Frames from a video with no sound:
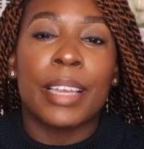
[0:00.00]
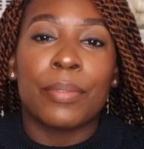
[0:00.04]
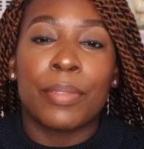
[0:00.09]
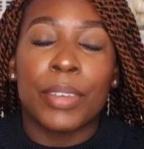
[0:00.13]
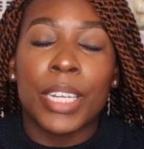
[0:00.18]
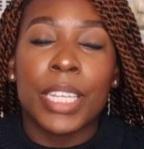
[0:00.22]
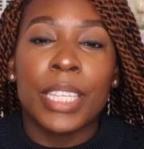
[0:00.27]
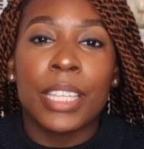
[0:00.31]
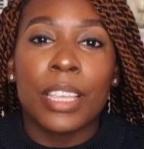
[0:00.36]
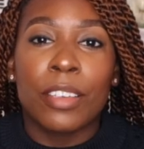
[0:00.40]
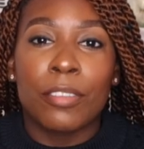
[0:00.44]
If
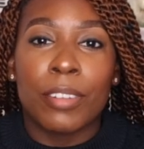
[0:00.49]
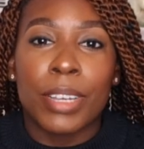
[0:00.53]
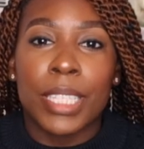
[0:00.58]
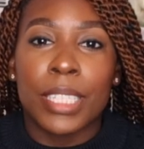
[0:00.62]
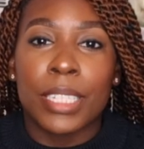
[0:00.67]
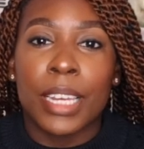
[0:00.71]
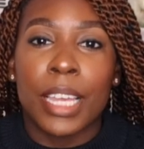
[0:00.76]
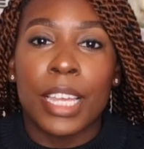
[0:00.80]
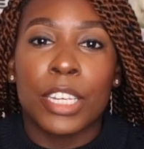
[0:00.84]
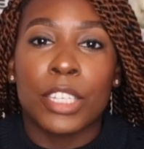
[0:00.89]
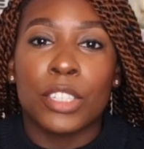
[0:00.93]
anything
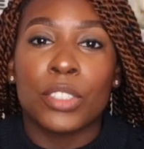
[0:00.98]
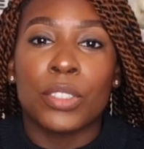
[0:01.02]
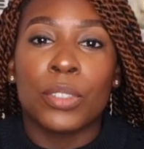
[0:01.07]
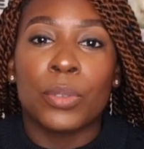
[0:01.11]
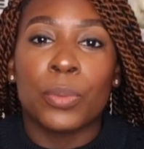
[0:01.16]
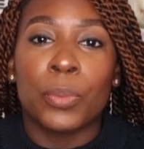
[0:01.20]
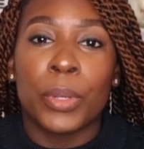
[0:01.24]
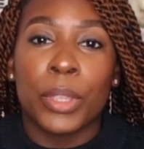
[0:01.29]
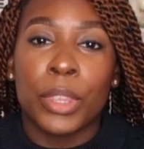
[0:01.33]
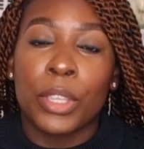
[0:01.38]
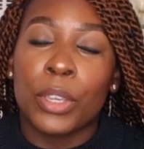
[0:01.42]
resonated
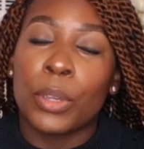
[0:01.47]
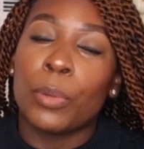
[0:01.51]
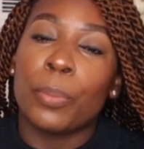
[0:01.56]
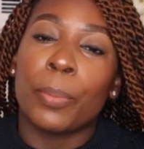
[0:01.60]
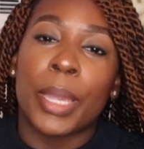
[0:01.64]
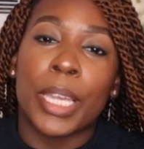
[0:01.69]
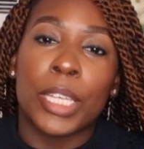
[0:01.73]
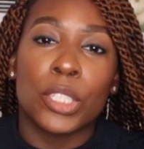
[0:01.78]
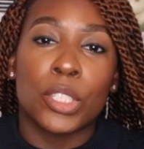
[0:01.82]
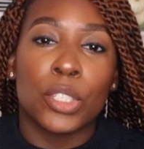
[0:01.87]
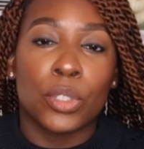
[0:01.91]
with you,
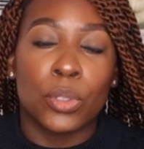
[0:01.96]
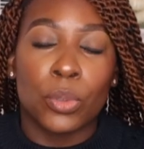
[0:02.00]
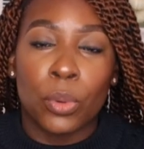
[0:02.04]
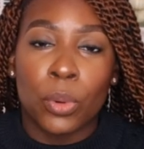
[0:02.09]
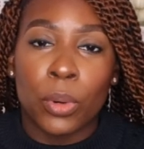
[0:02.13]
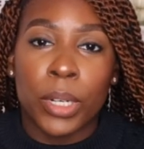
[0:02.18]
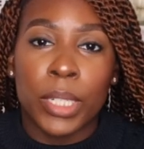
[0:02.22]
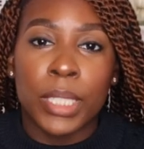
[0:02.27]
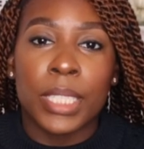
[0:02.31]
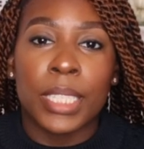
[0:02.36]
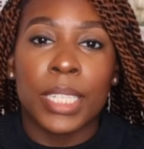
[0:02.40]
make
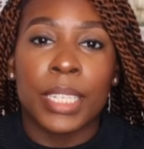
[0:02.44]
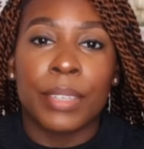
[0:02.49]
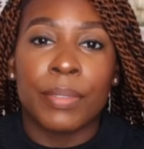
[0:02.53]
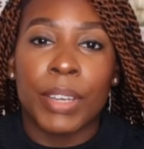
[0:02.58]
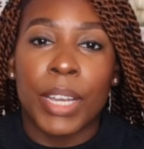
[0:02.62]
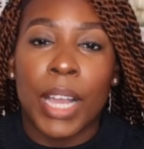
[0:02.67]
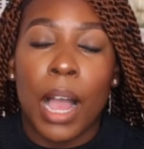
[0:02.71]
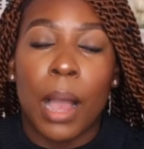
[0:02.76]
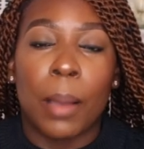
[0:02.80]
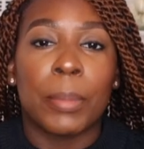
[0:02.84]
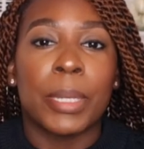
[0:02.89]
sure to
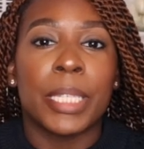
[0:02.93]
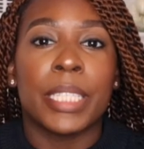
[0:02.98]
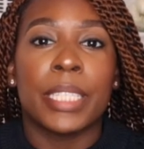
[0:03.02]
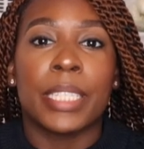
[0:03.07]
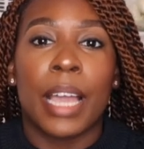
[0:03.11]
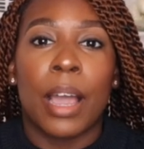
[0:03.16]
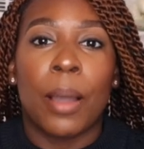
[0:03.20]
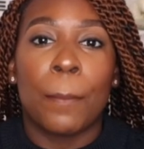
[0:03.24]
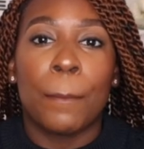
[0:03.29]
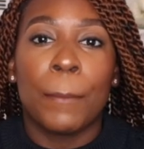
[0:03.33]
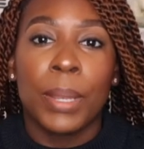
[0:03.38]
leave a
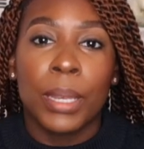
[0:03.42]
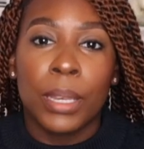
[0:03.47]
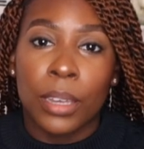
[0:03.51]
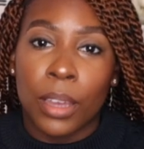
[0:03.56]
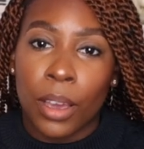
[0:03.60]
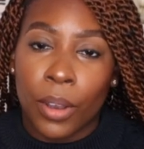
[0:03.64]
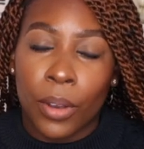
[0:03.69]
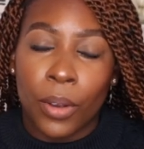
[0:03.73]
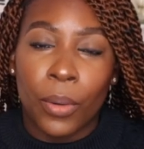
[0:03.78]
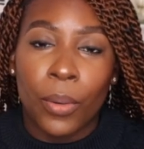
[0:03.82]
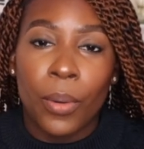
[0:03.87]
comment down
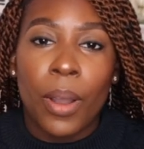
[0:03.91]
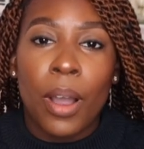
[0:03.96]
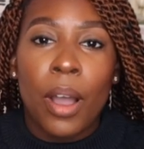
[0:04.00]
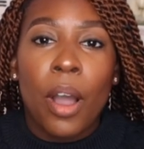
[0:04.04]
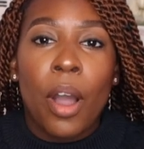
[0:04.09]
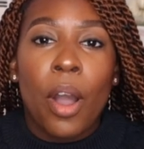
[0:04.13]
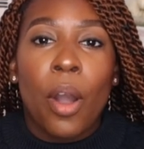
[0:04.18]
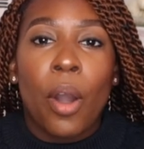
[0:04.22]
below.